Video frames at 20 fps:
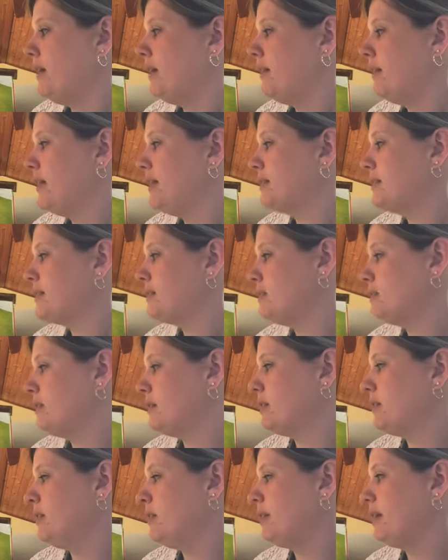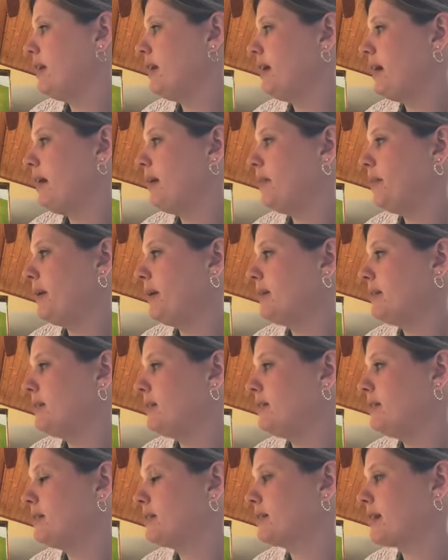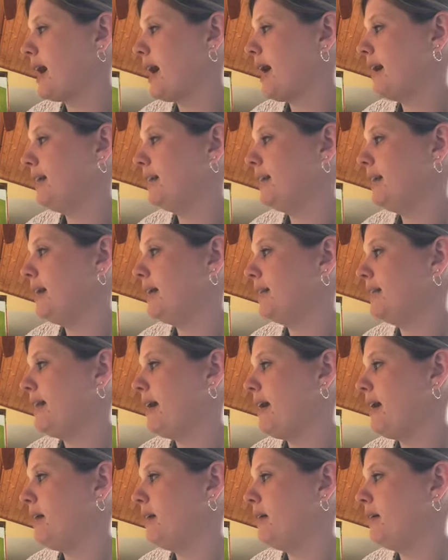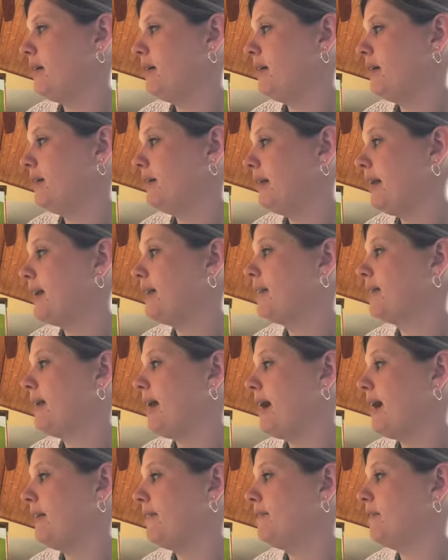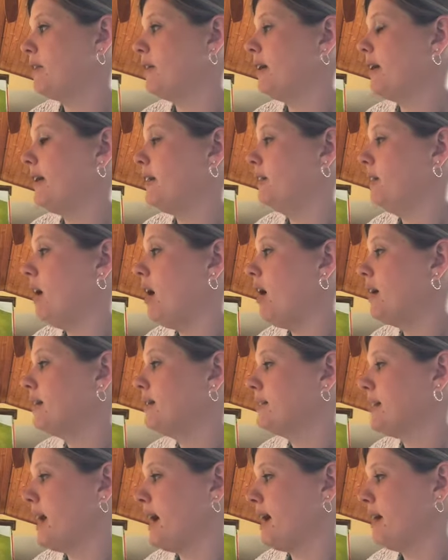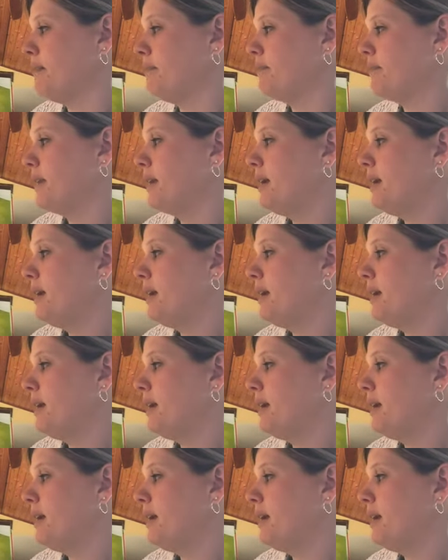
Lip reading: They stood looking up into the sky like that for a long time.